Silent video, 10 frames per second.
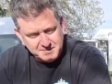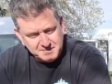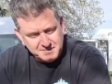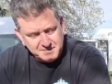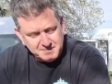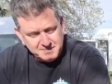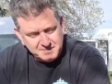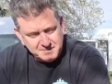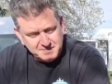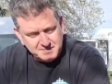crushed
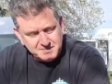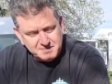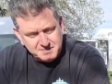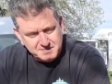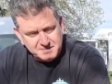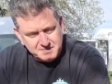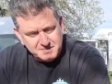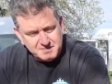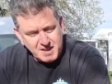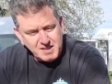ribs or anything like that,
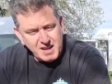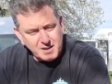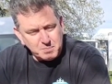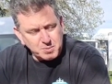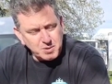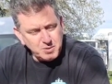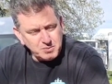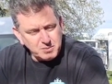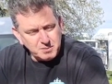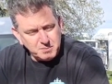but I think you had a bruise, I
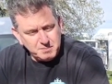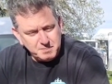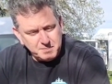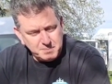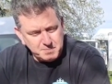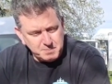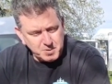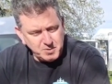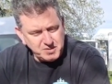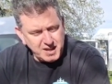had, uh,
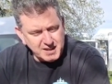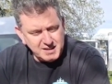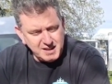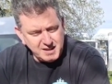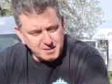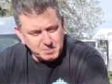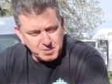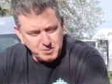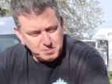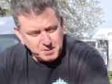bruised my, uh, kidney uh, or
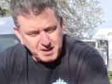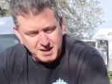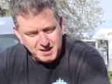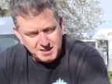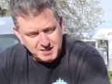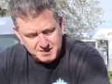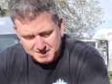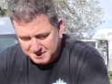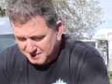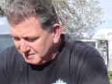bruised spleen. Bruised,
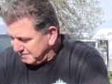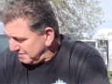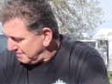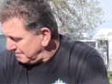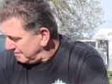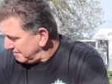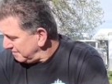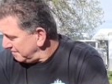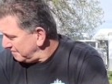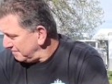bruised spleen.
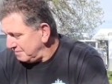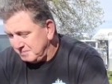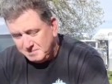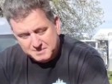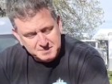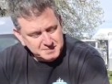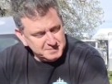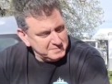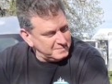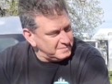My uh,
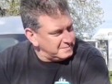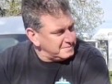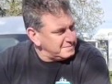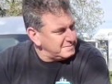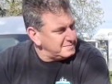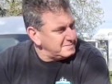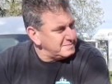blood vessels in my